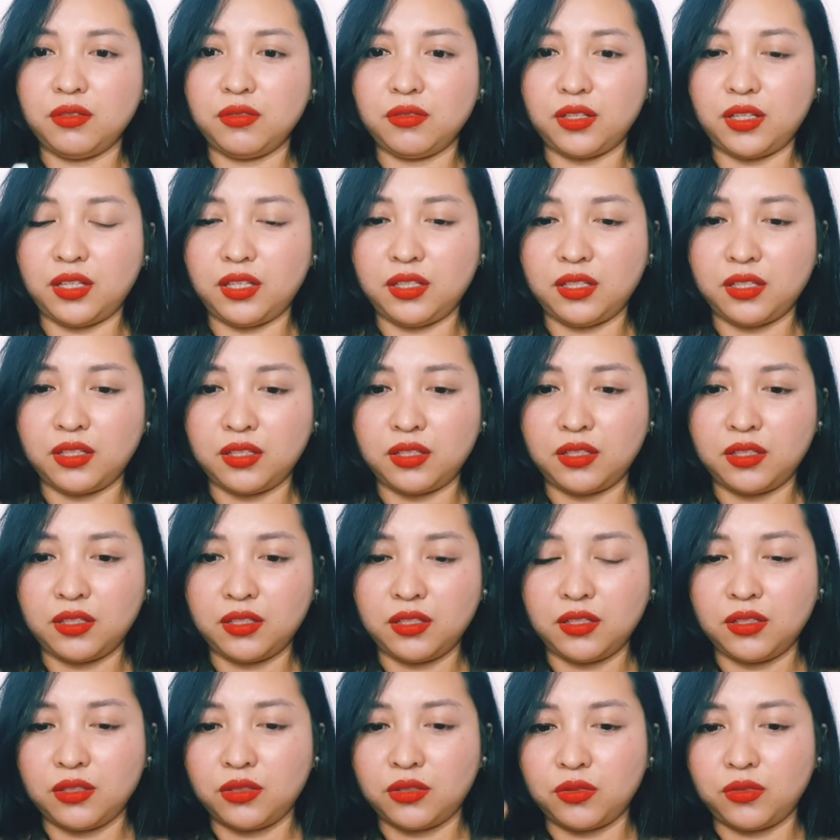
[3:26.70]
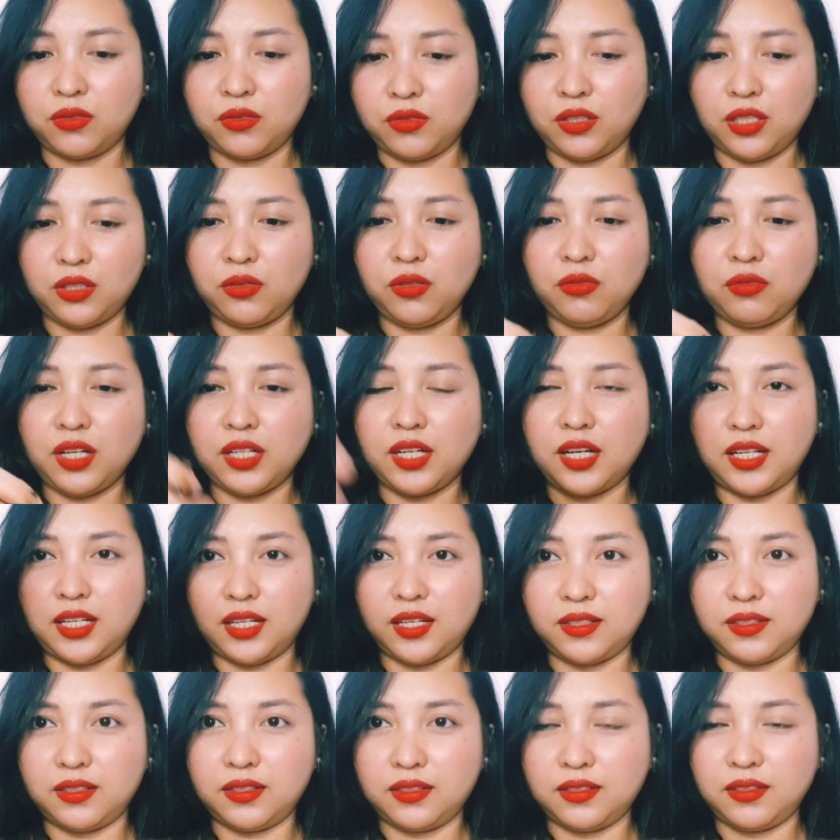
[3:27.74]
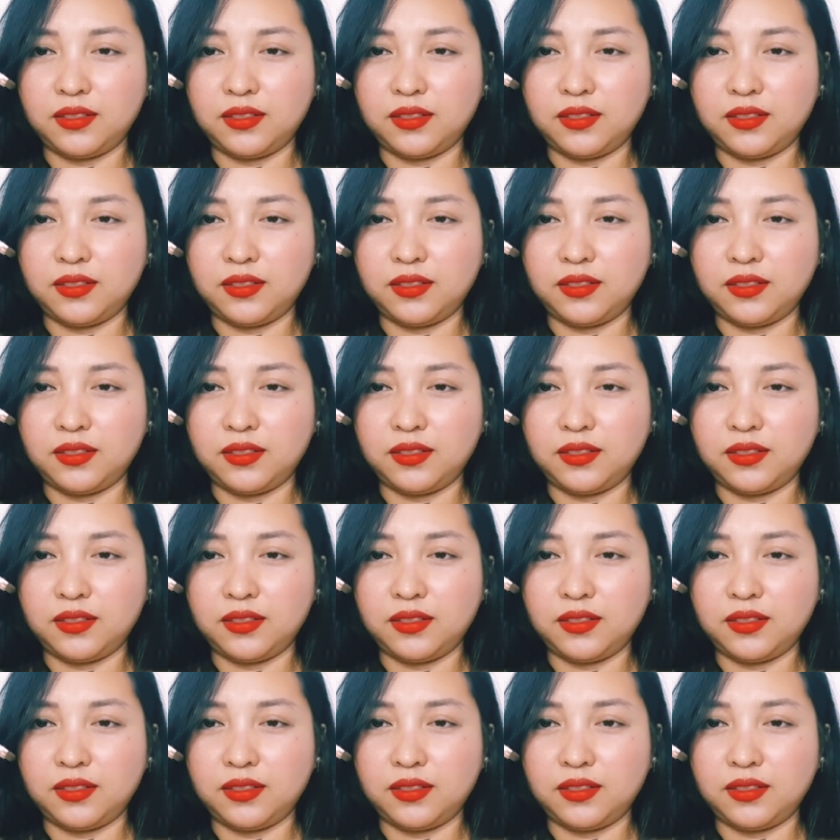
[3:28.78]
Okay. So ito yung lagayan.